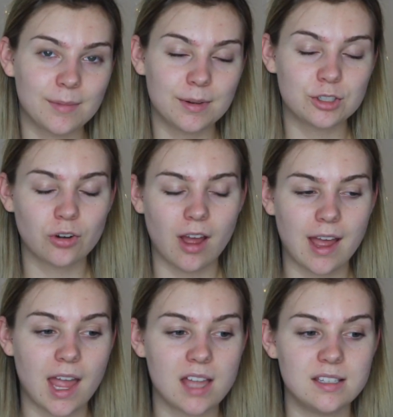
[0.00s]
I'm going to
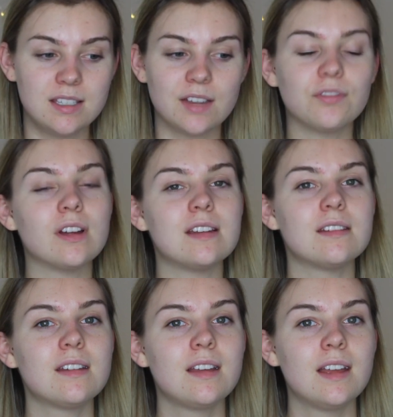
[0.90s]
try a different
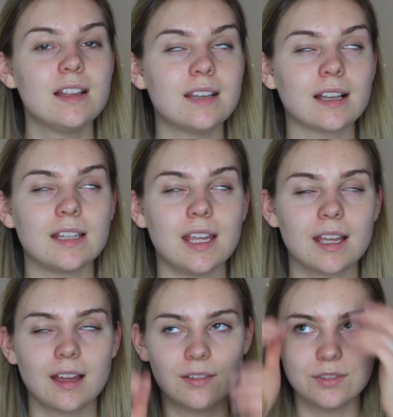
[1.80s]

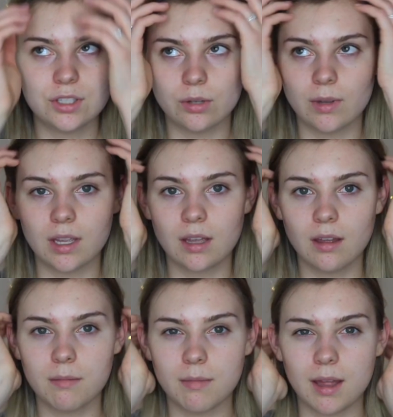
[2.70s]
technique of doing
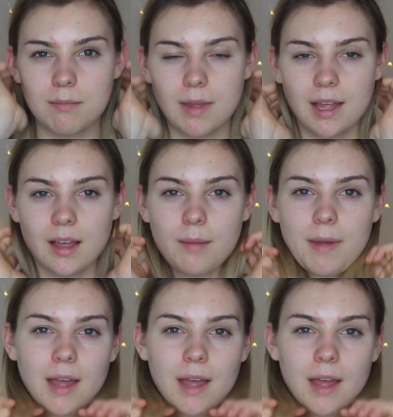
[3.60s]
my makeup.